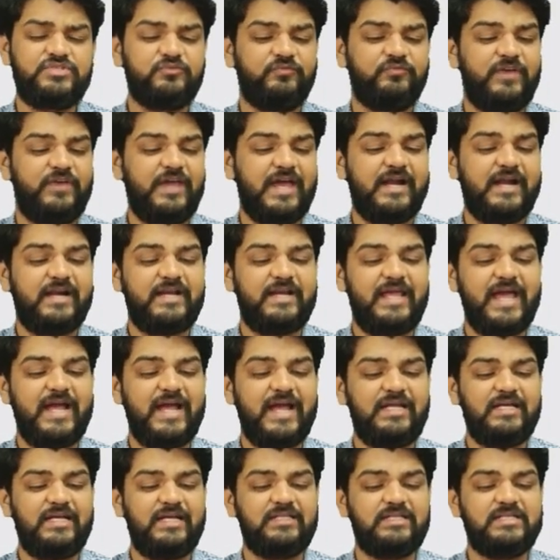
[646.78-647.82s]
are
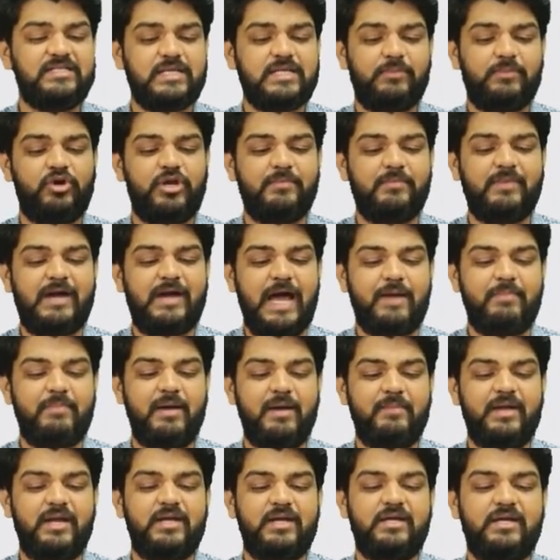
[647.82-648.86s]
reacting this ammonium
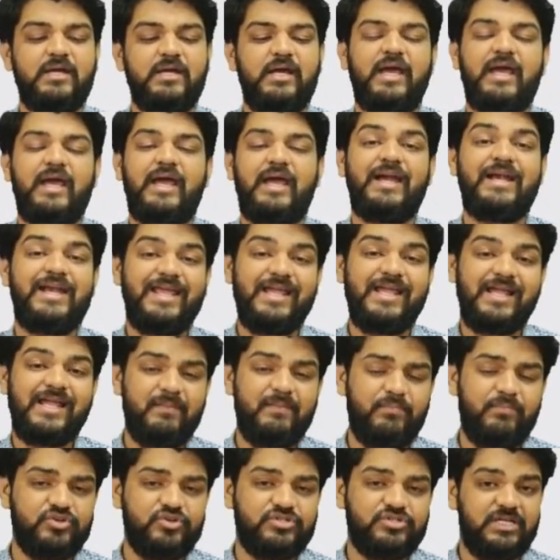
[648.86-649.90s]
carbamate and
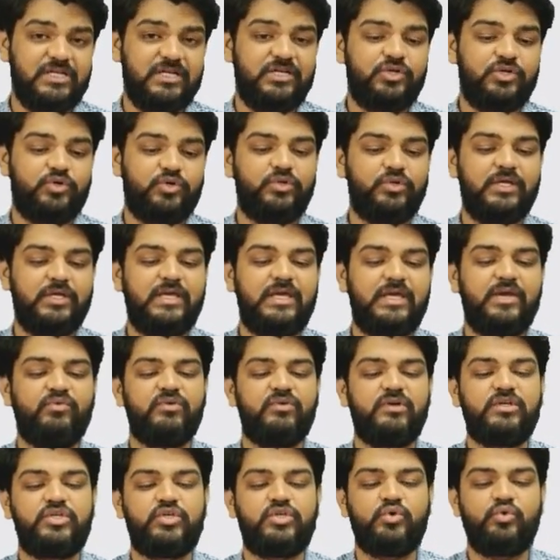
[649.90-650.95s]
decompose it to the give
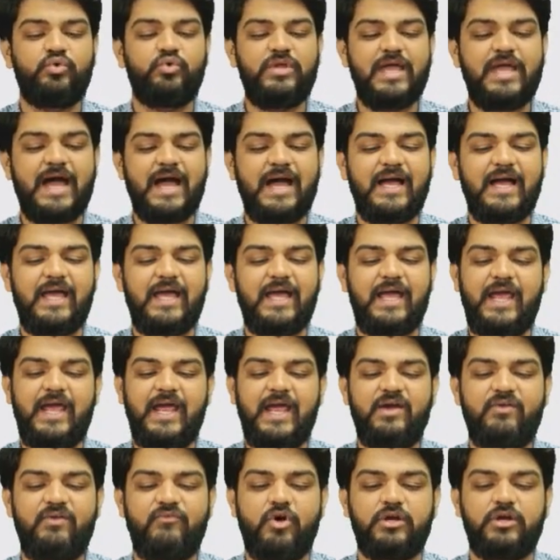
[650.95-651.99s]
urea
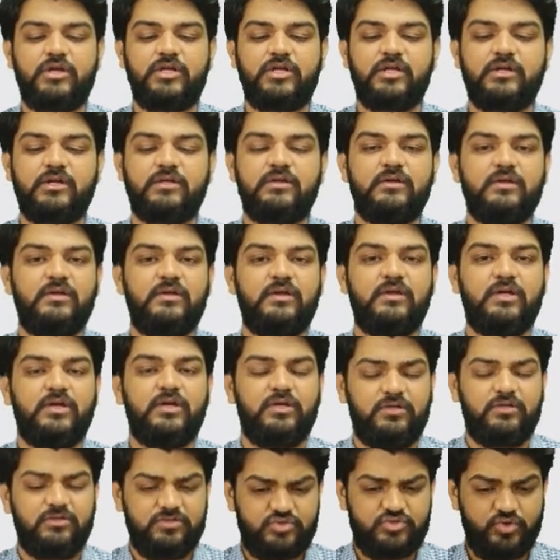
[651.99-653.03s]
and water.
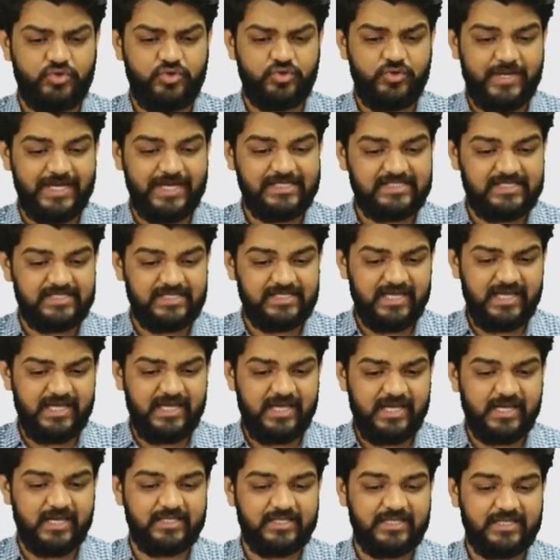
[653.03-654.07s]
So you can see
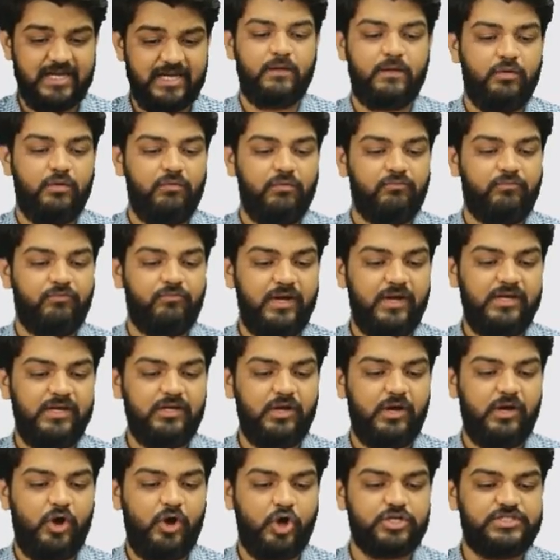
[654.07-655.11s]
here that
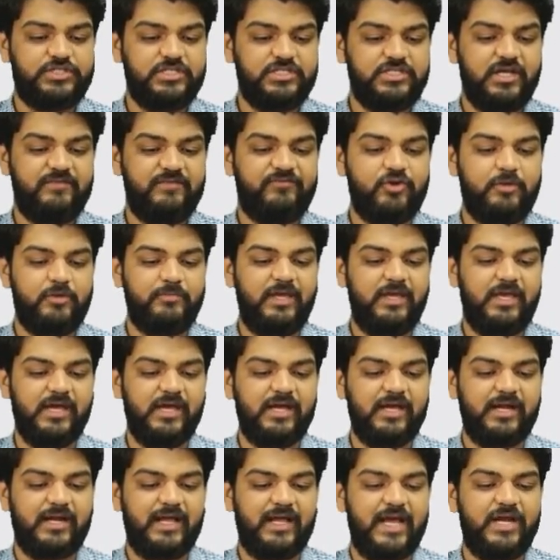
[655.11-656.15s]
one oxygen from
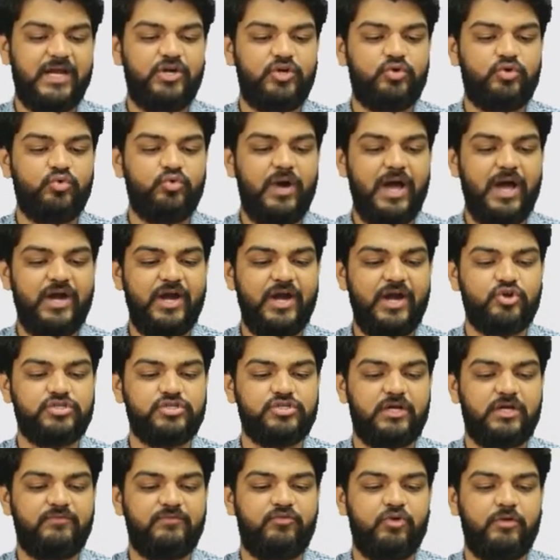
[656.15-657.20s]
here and two
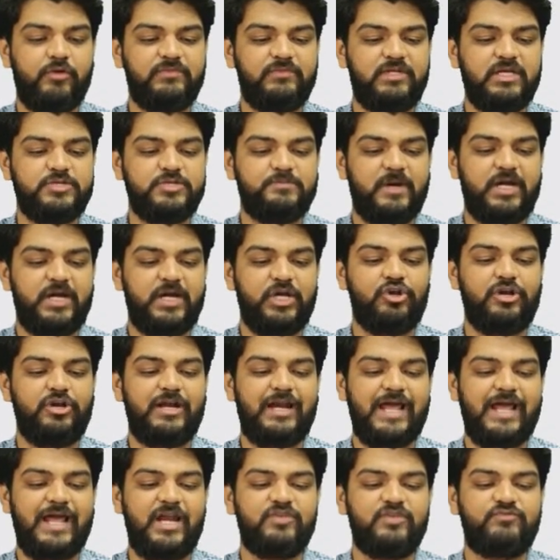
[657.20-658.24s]
hydrogen from this particular
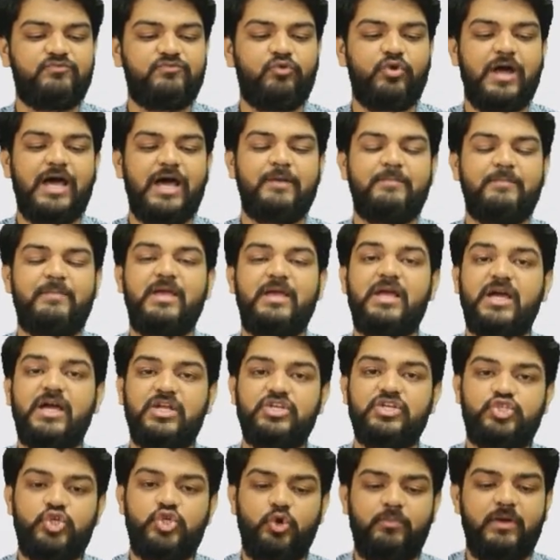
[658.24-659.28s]
NH4 are being
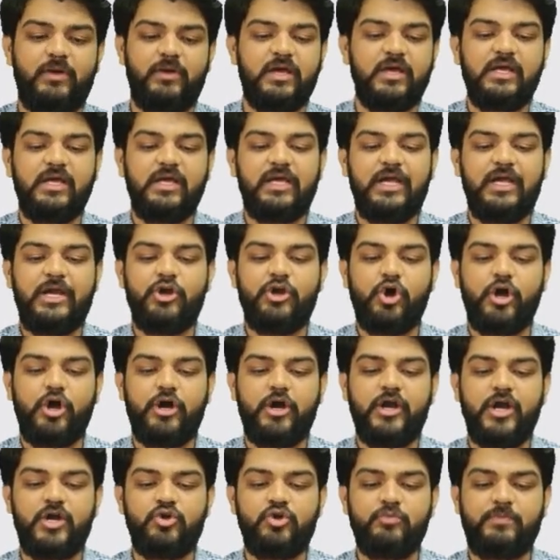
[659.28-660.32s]
consumed in
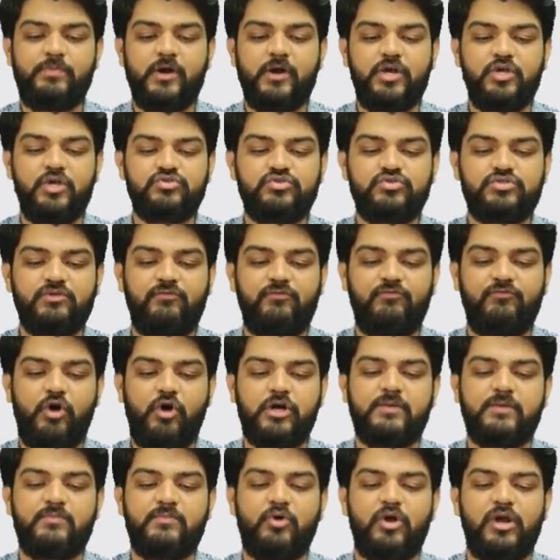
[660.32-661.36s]
order to produce
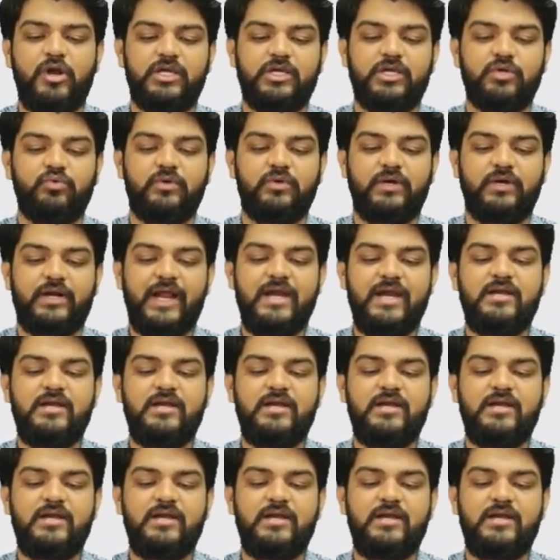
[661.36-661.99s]
water molecule, right?